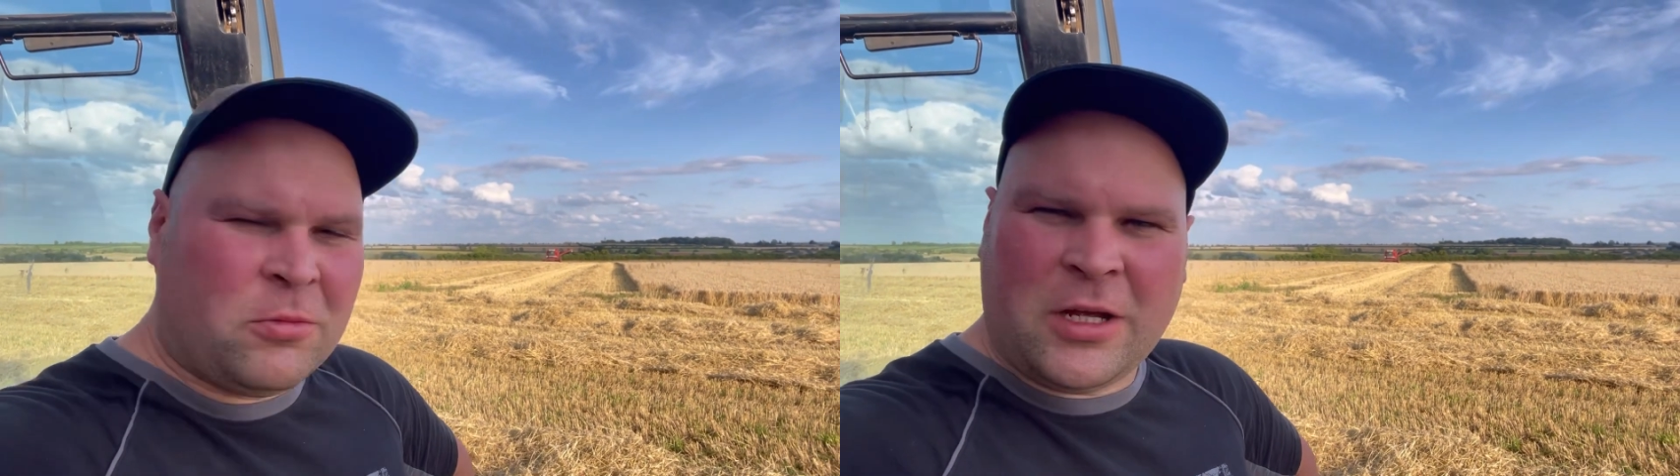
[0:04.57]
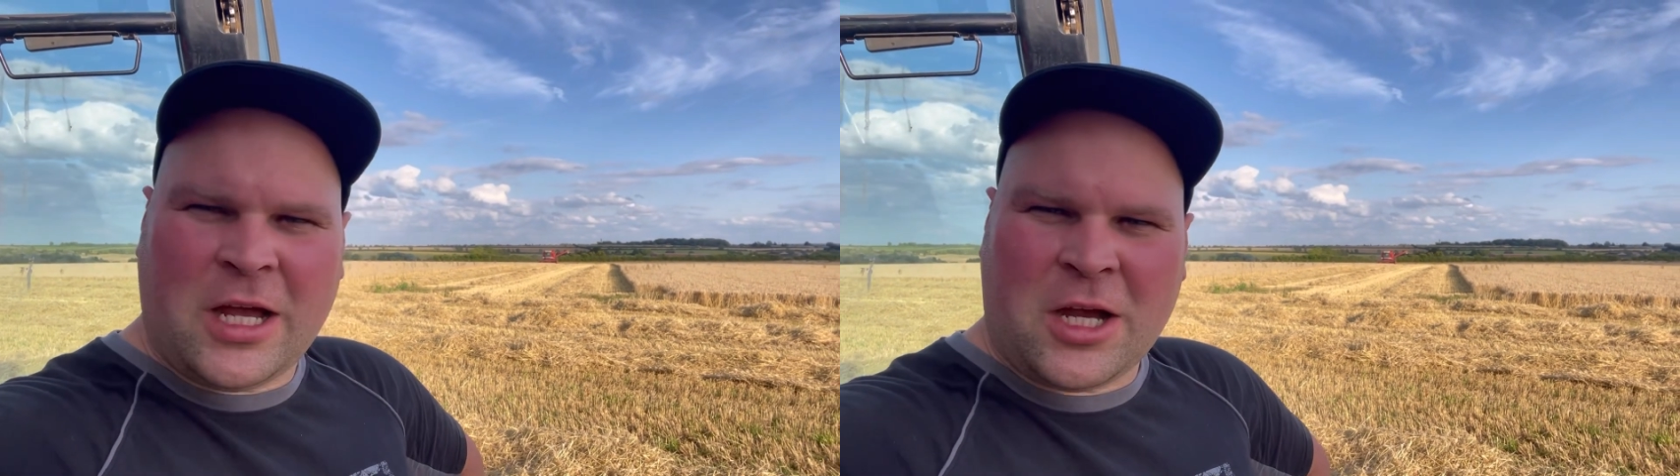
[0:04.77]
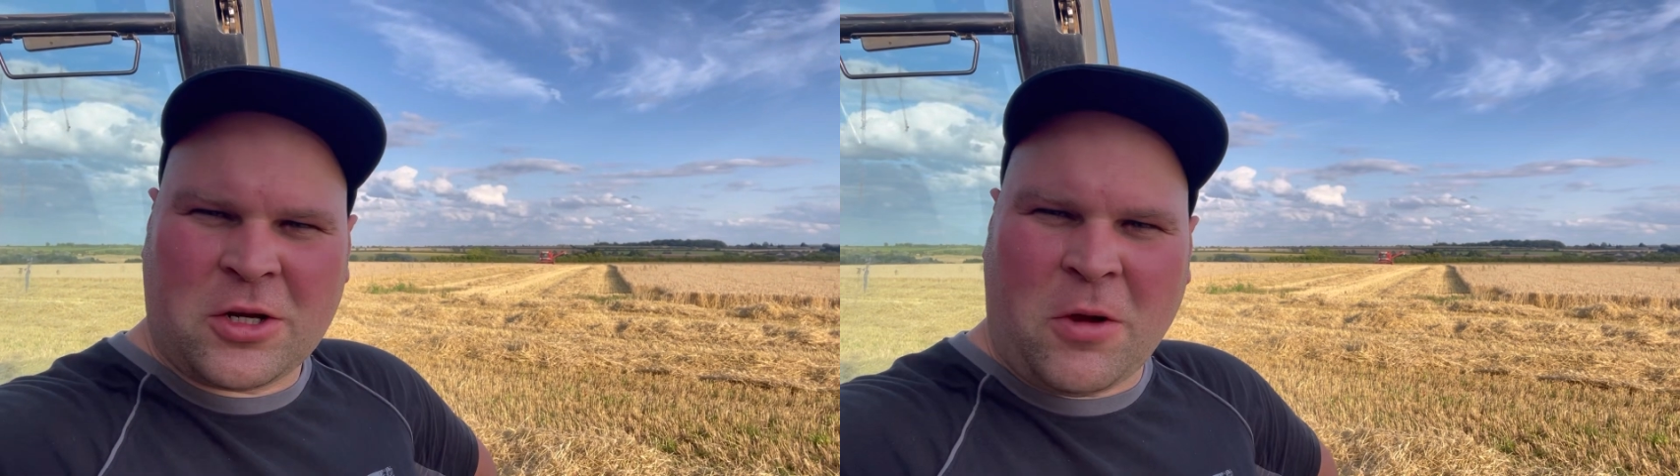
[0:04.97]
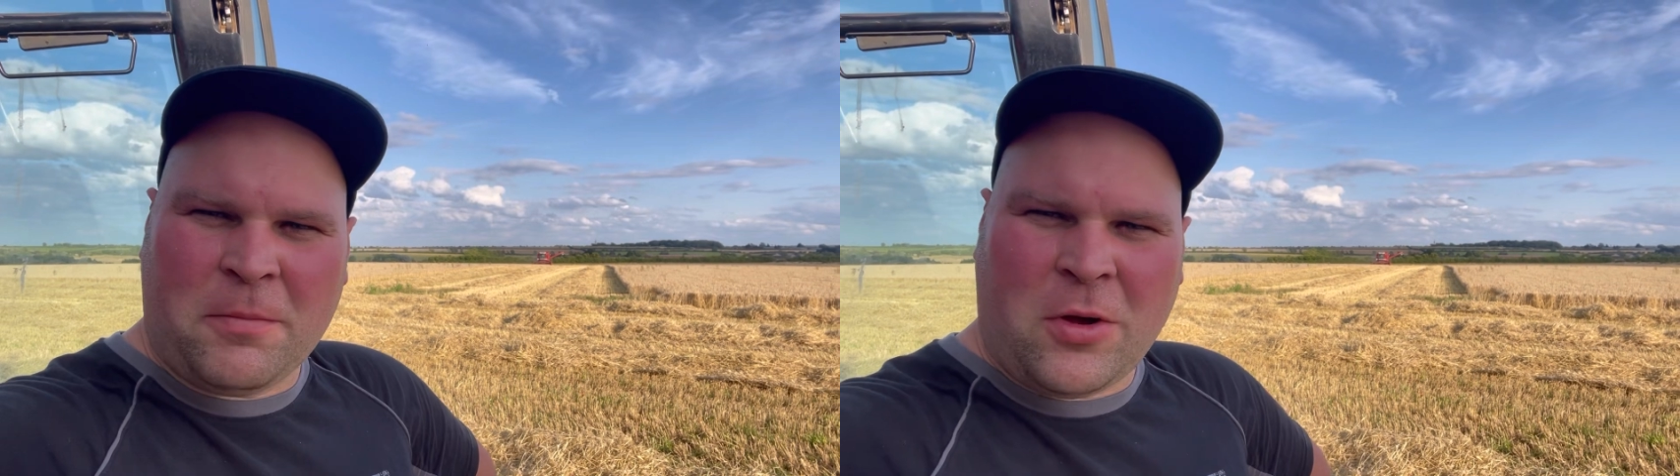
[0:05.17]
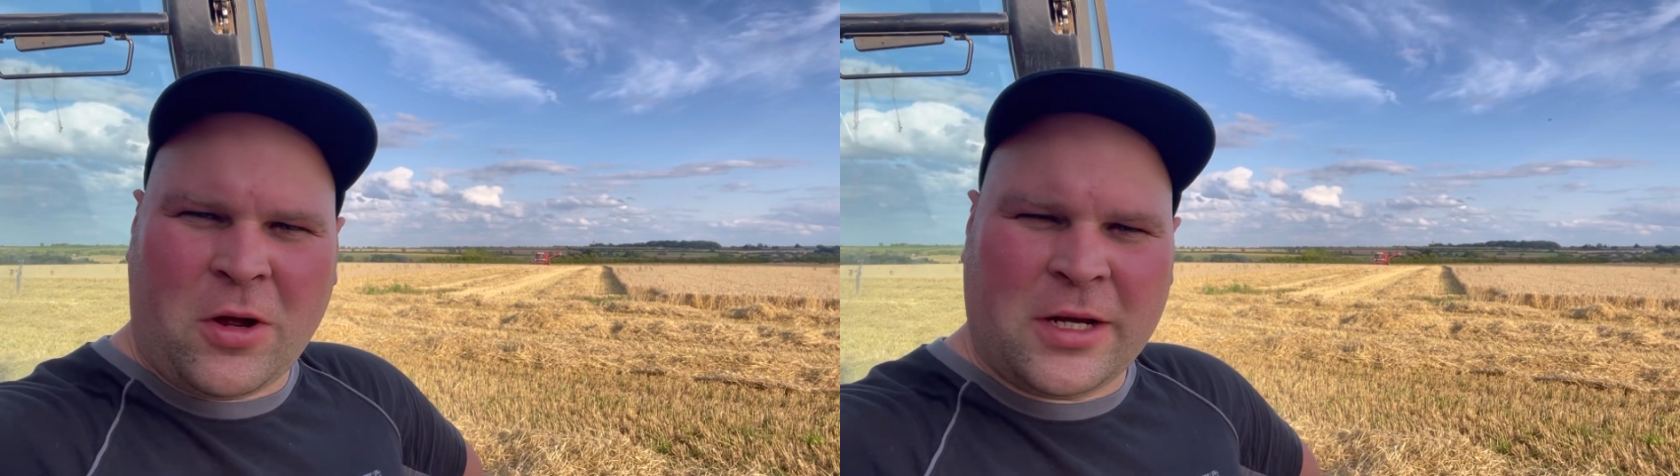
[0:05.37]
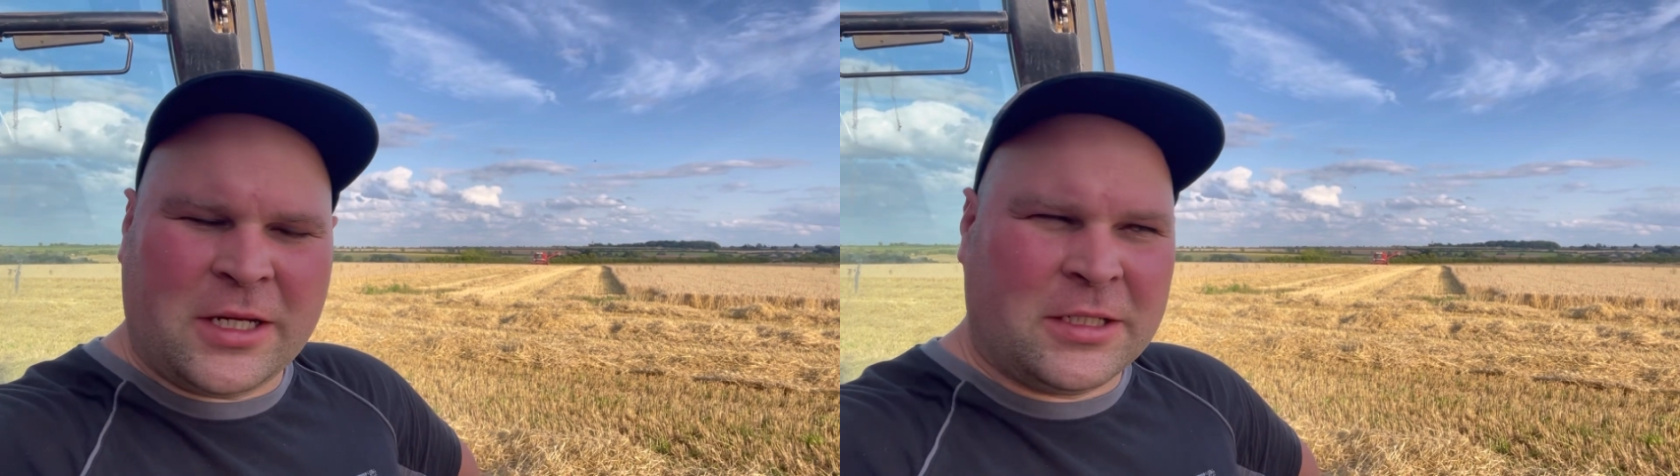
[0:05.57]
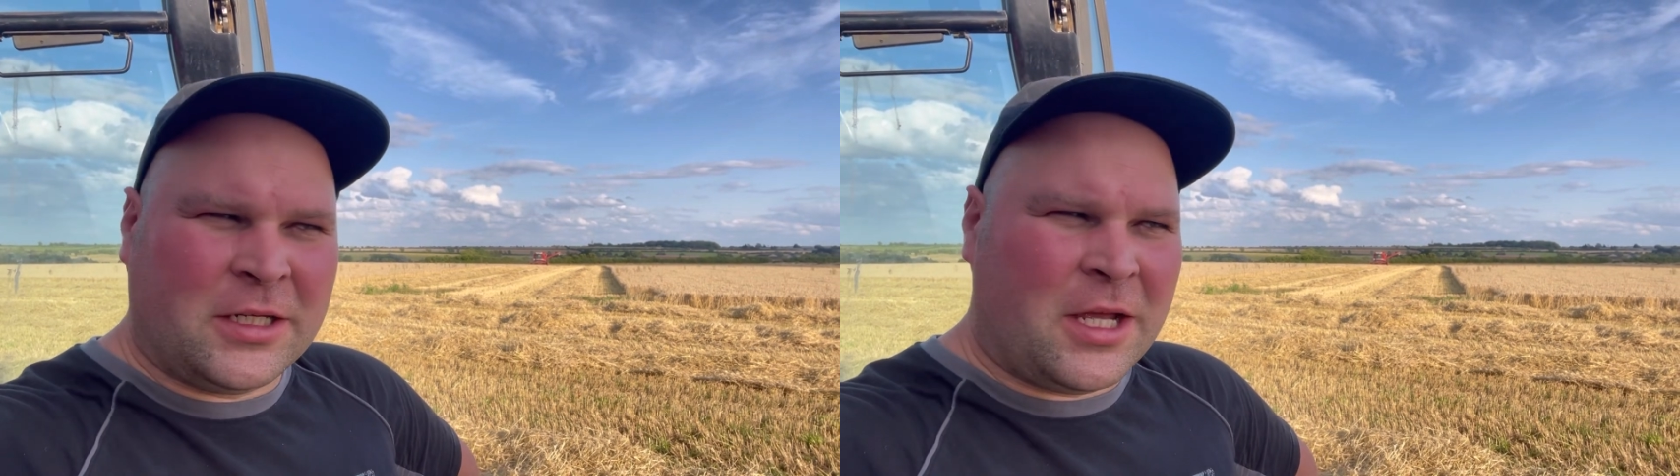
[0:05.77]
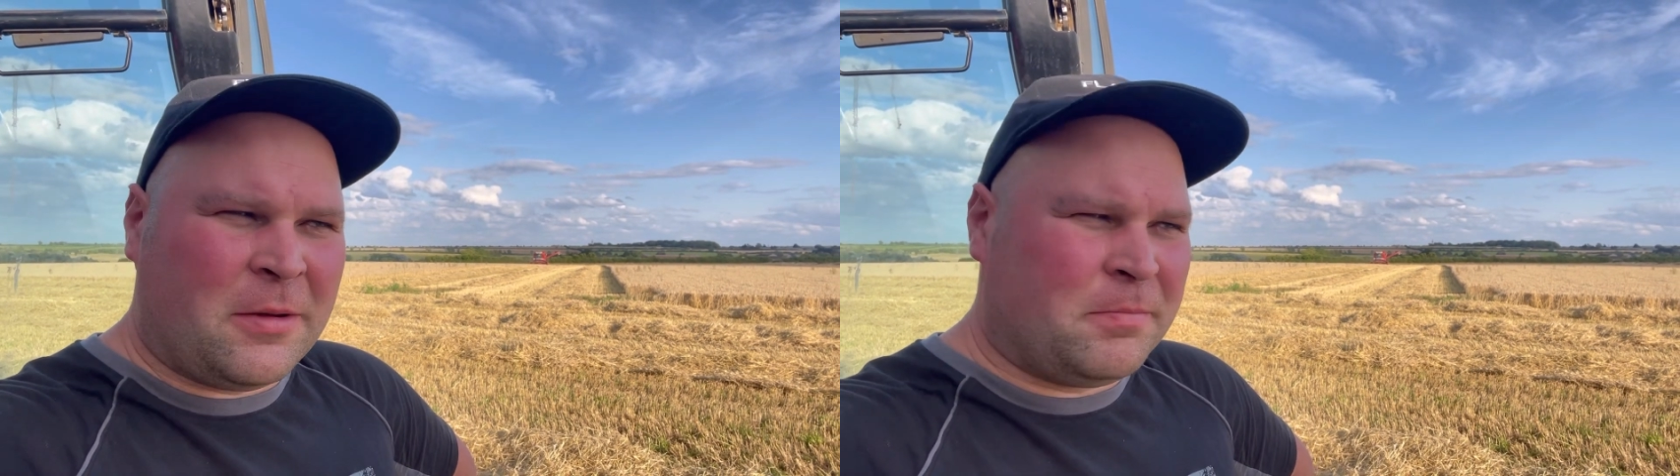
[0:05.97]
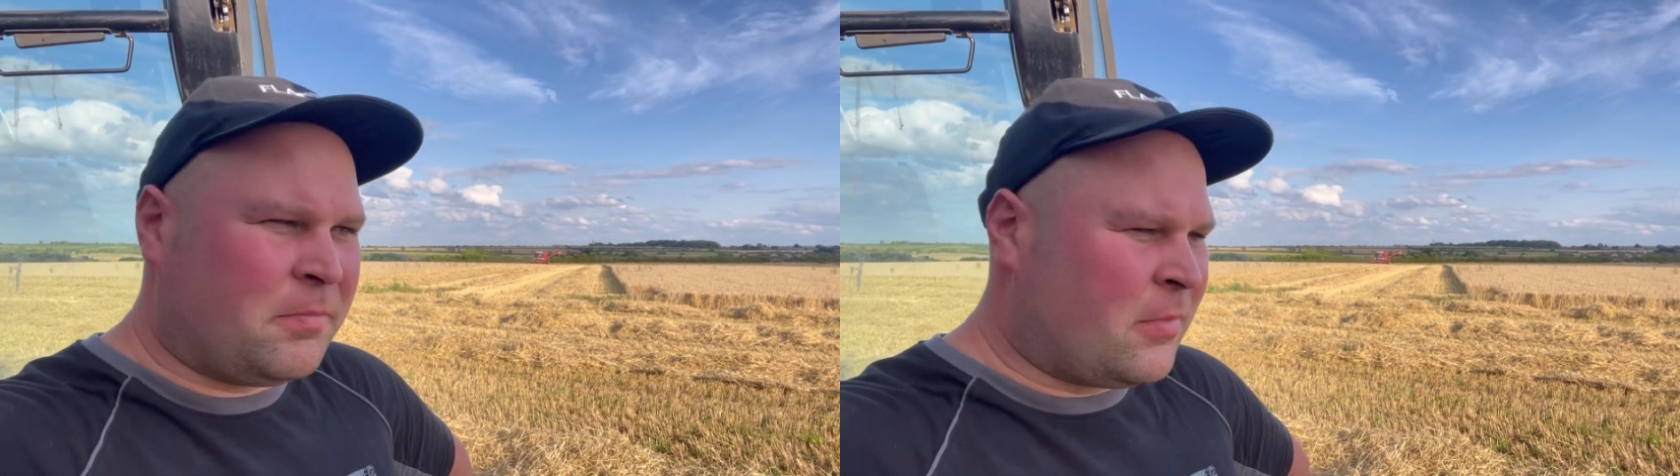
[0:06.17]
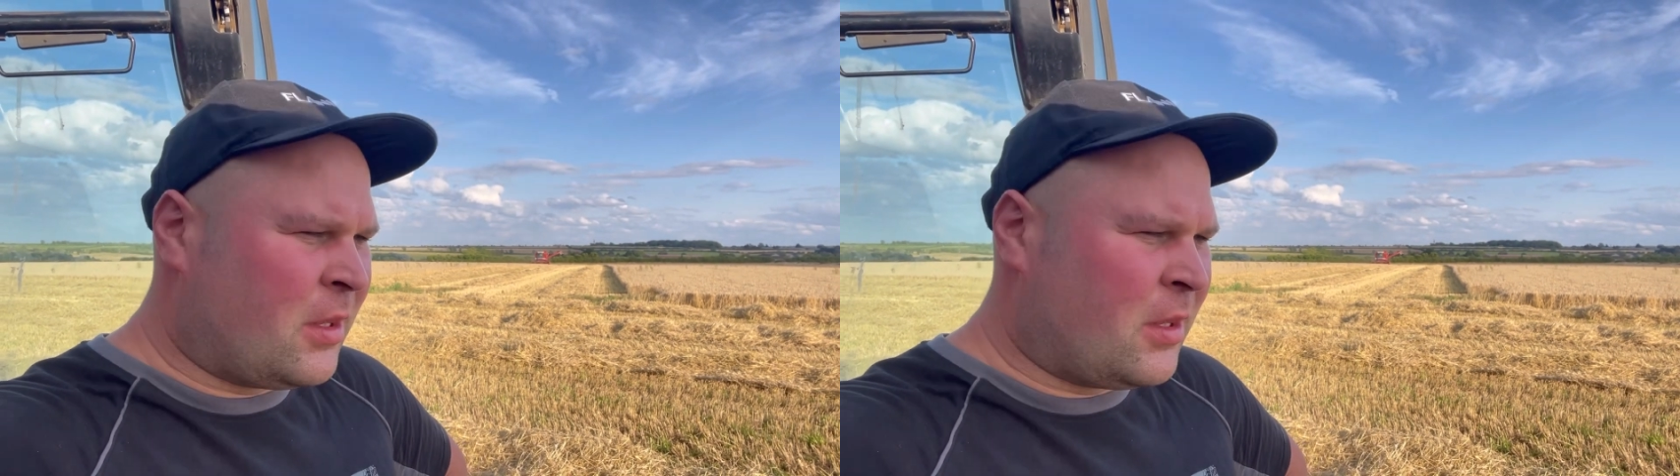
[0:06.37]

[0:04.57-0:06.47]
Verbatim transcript: we are combining um,